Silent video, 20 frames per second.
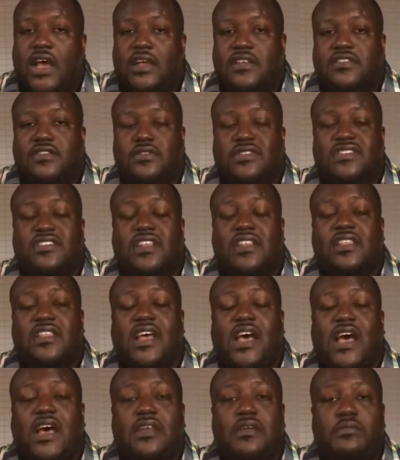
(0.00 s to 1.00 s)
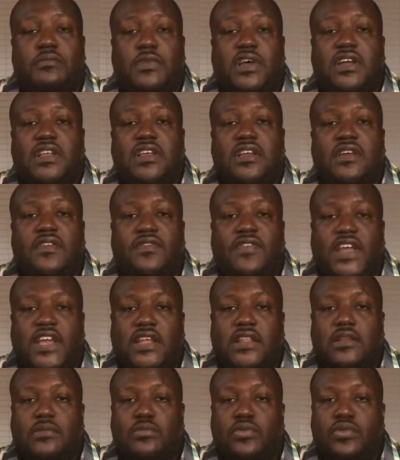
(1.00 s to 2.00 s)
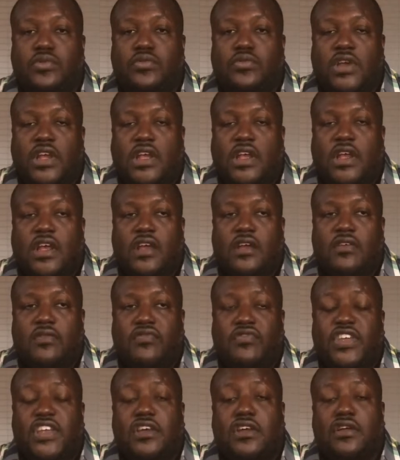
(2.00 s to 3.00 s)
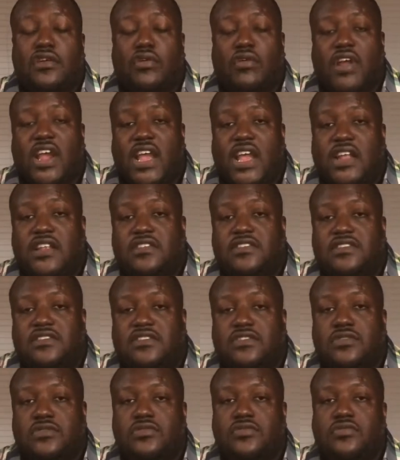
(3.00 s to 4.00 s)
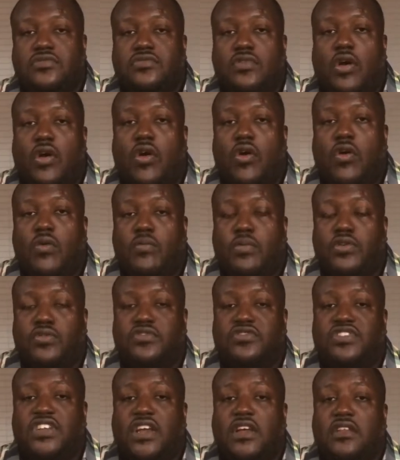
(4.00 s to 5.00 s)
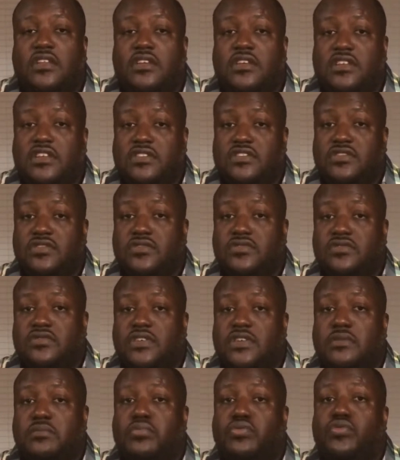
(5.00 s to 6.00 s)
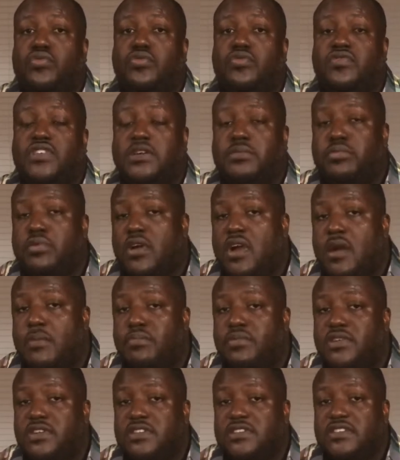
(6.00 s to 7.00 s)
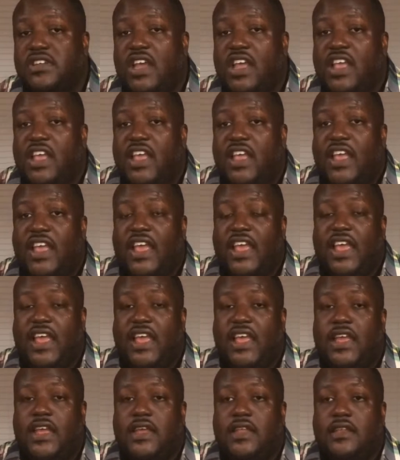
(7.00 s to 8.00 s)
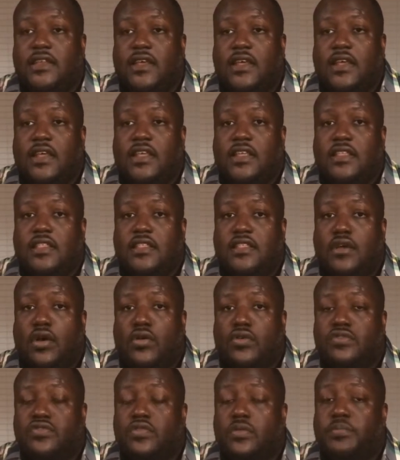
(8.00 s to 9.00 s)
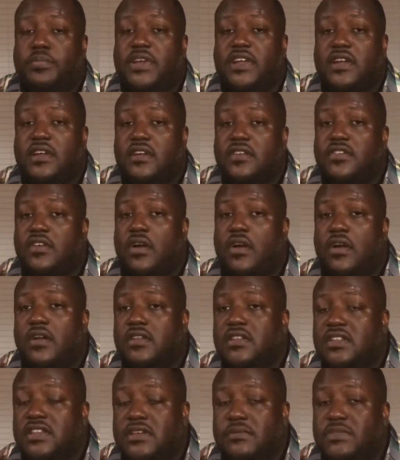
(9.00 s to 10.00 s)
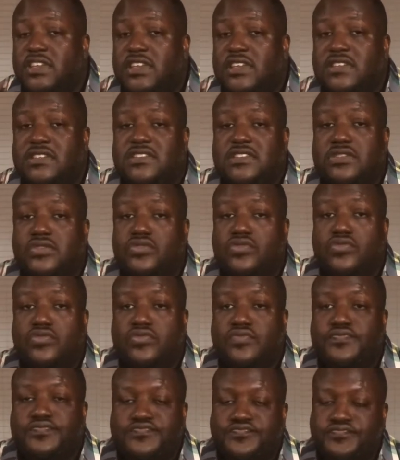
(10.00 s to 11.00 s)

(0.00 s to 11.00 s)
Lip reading: So it's a lot of money available via grants to homeowners that are looking to improve their properties. And those repairs aren't limited to